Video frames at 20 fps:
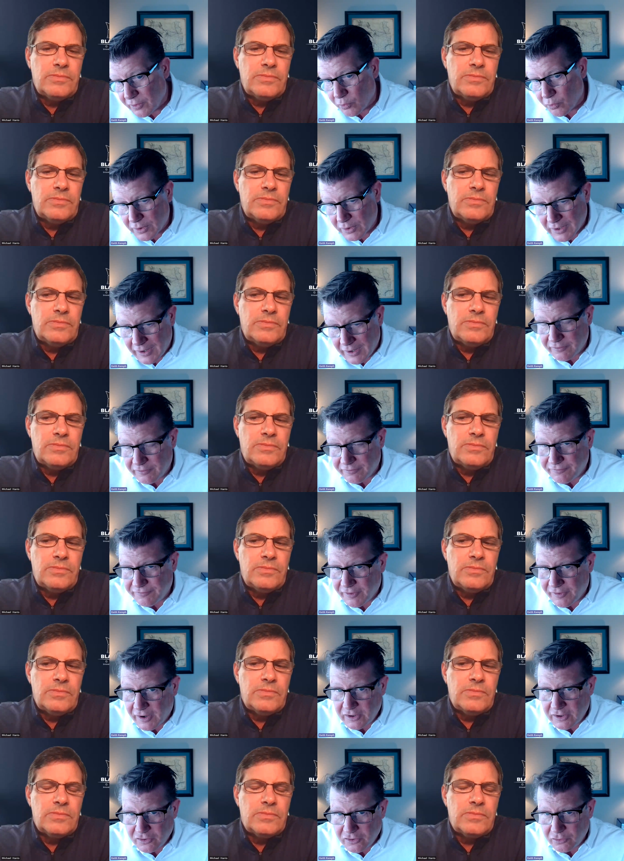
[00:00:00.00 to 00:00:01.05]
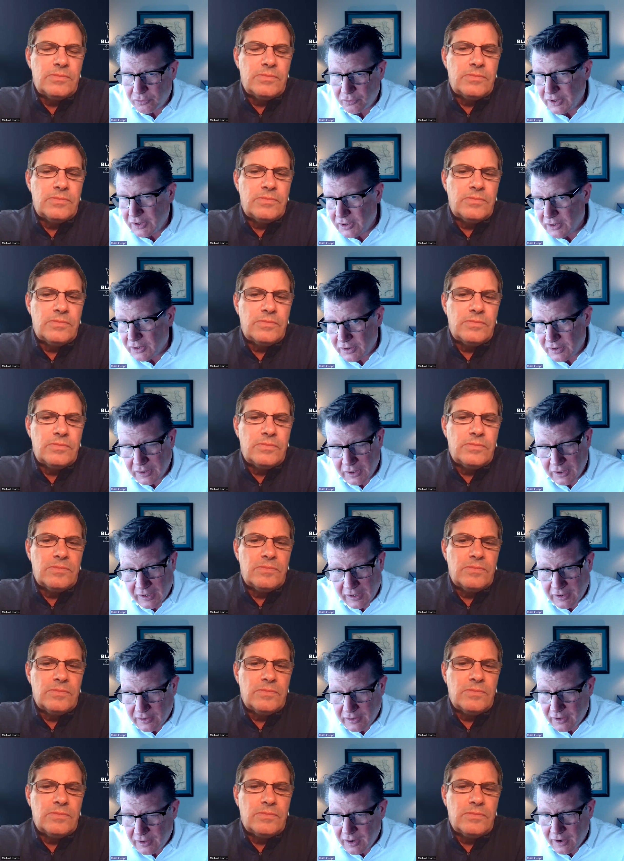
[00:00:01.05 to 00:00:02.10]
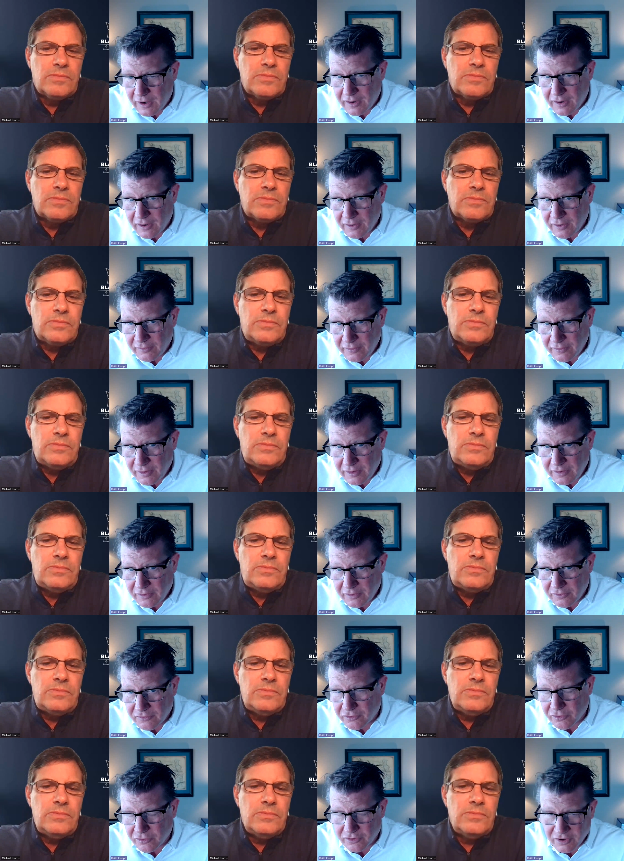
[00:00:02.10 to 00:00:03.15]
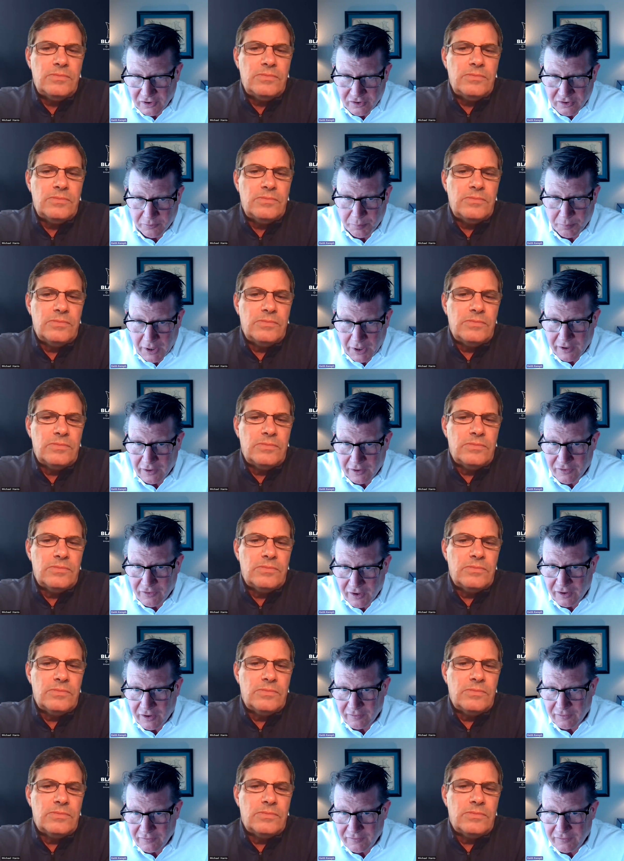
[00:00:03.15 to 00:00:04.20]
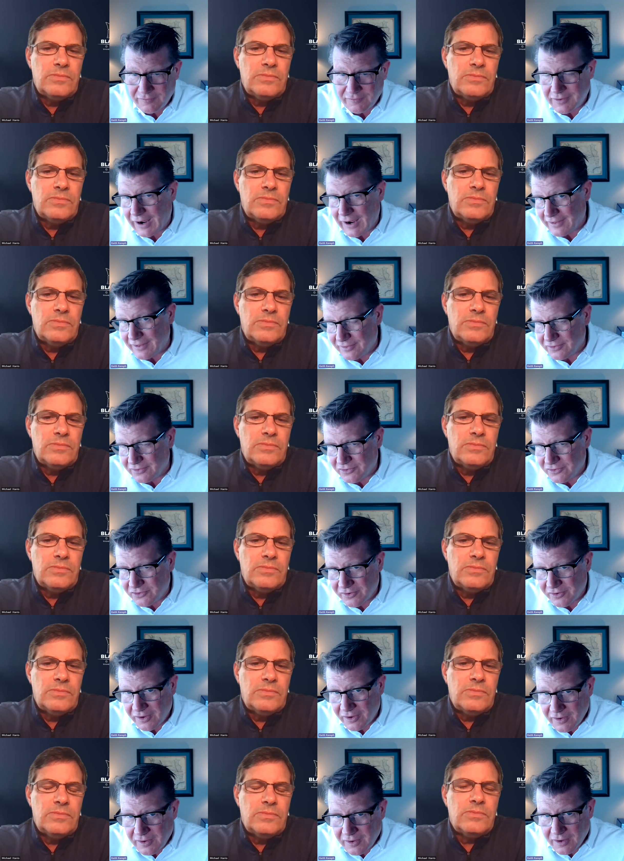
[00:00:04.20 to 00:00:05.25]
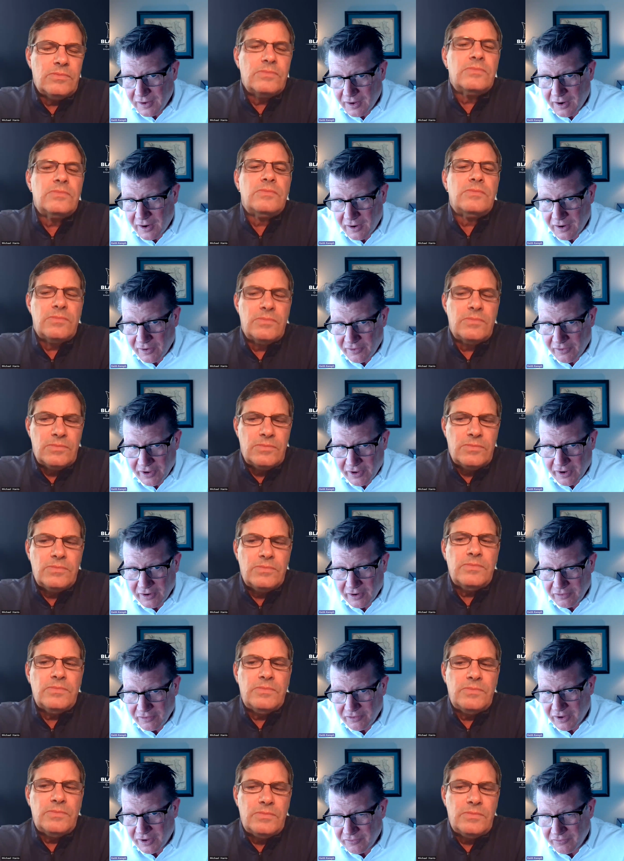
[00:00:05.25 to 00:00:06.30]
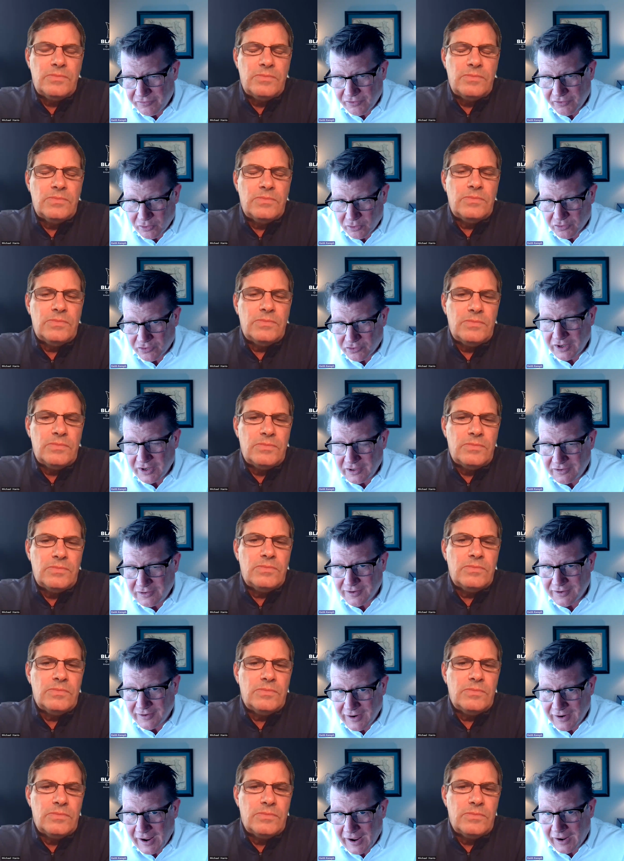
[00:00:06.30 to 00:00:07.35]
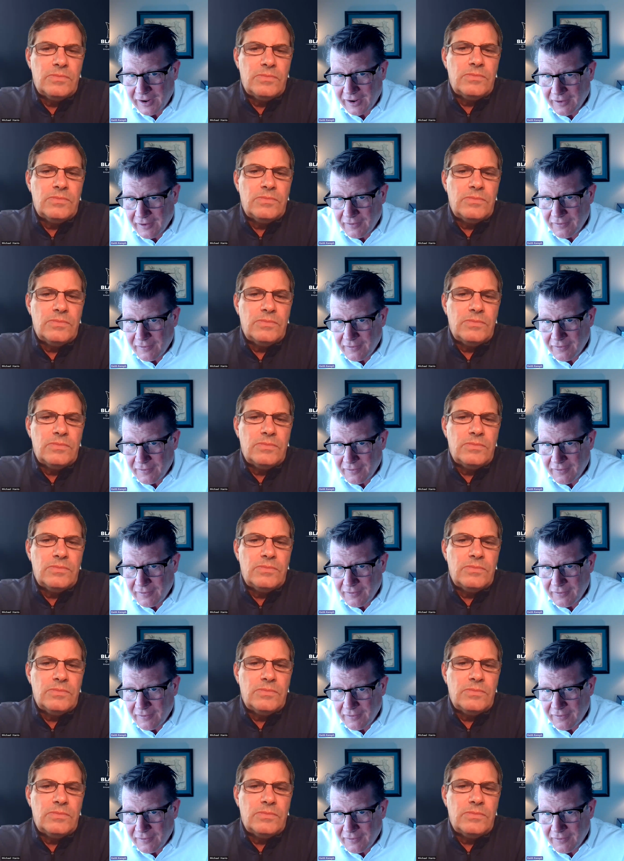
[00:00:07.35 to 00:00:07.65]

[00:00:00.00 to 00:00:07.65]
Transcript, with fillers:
Speaker 1: what kind of fine tuning and and uh, strategic planning they guidance uh, that that folks need today.